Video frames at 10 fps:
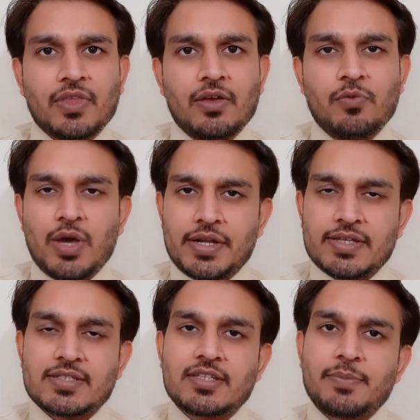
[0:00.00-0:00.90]

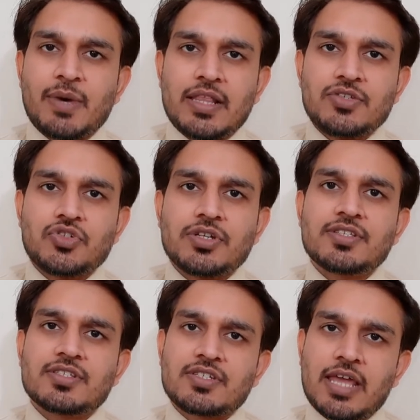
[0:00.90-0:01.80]
whereas the balance sheet is
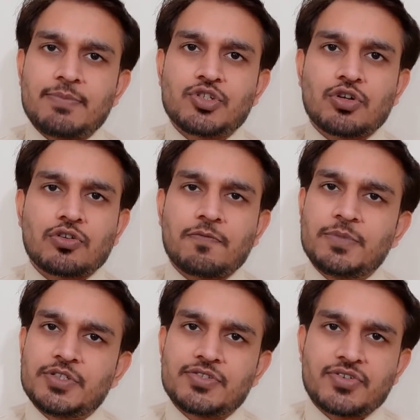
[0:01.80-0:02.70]
a snapshot of
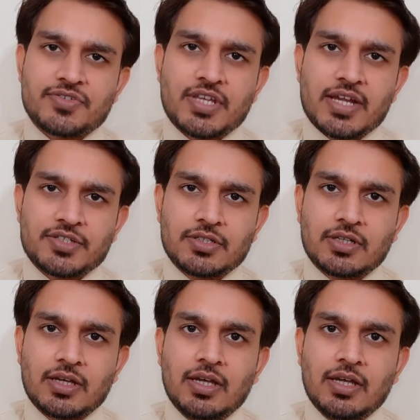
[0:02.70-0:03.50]
business transaction.